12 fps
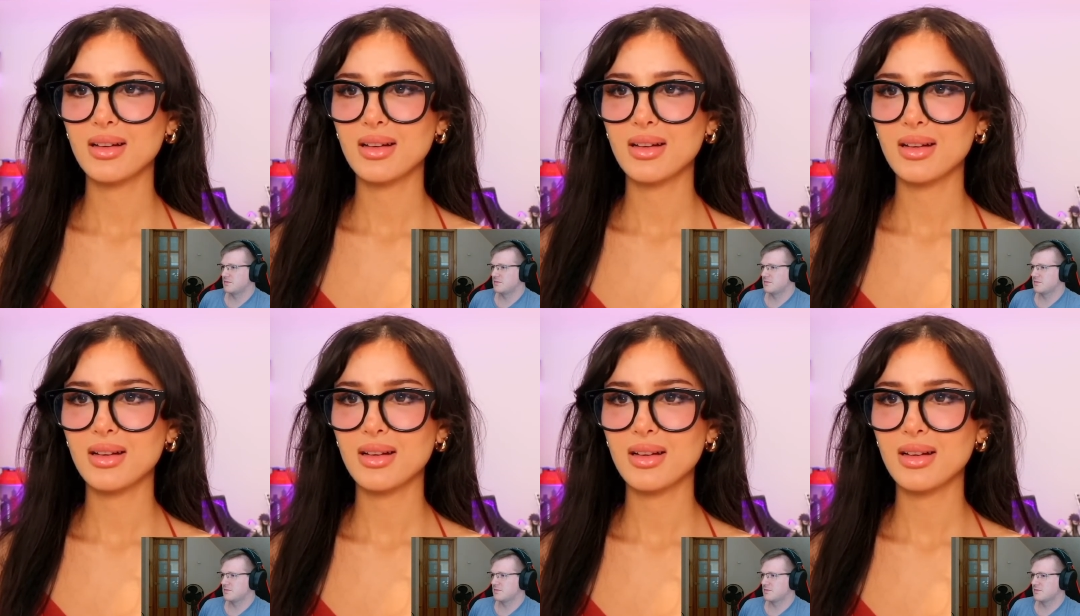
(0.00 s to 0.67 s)

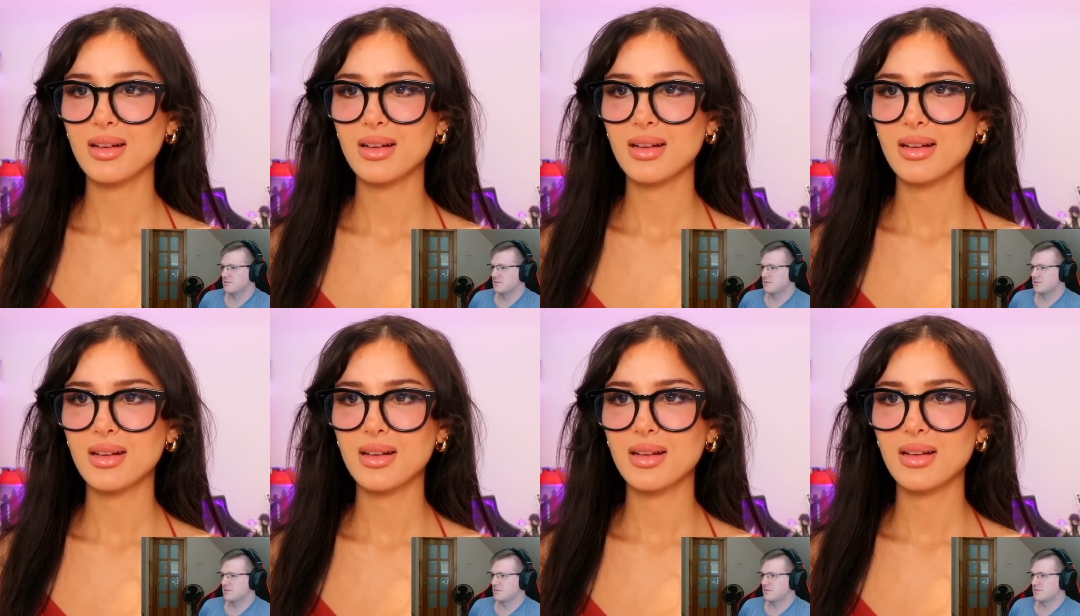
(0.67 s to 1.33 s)

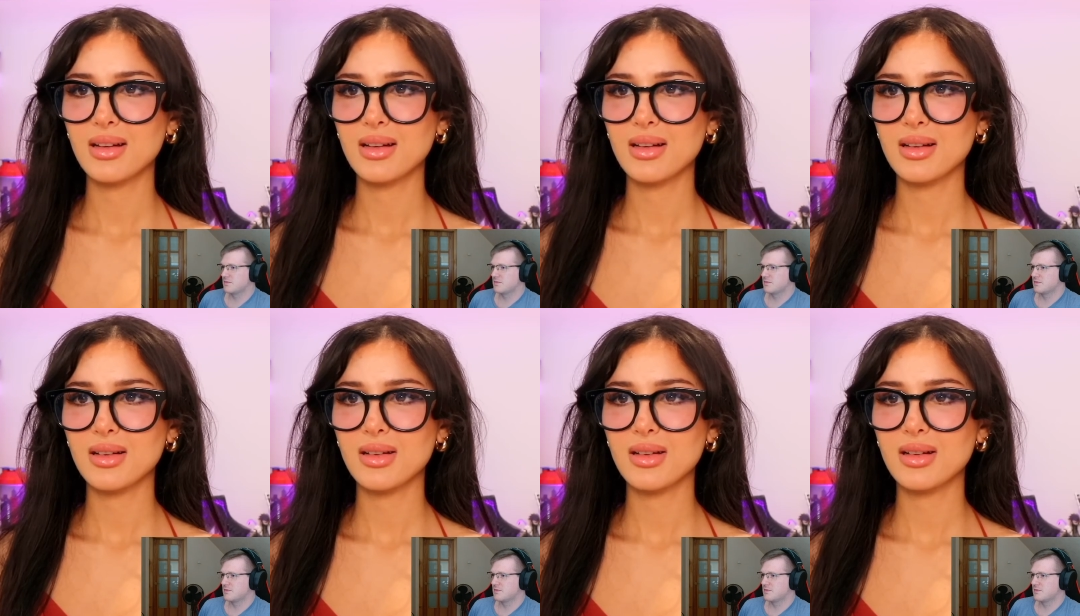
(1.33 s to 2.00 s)

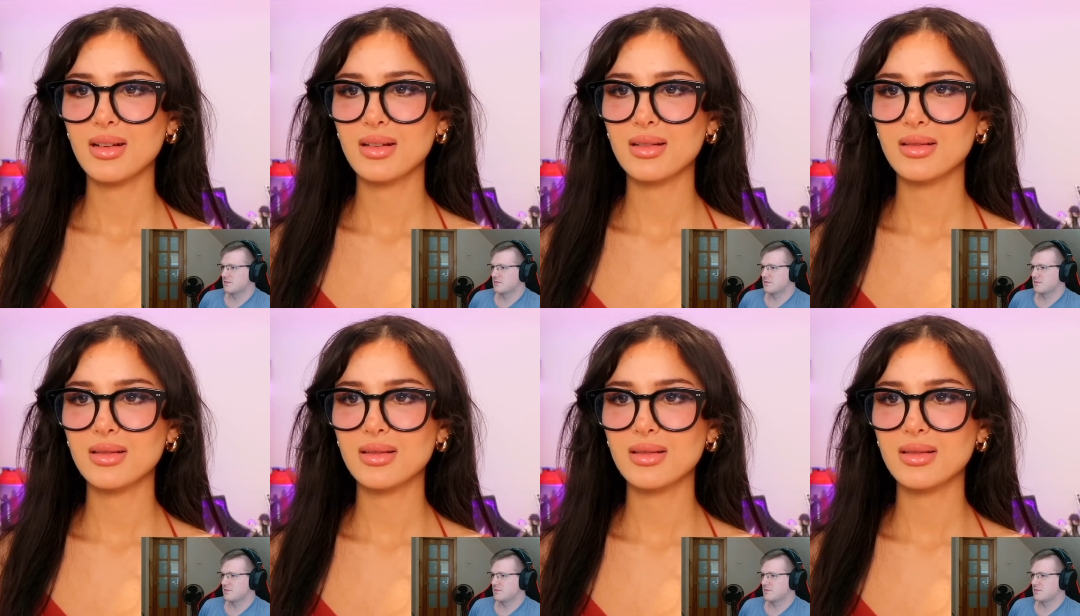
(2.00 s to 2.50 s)
Nobody speaks.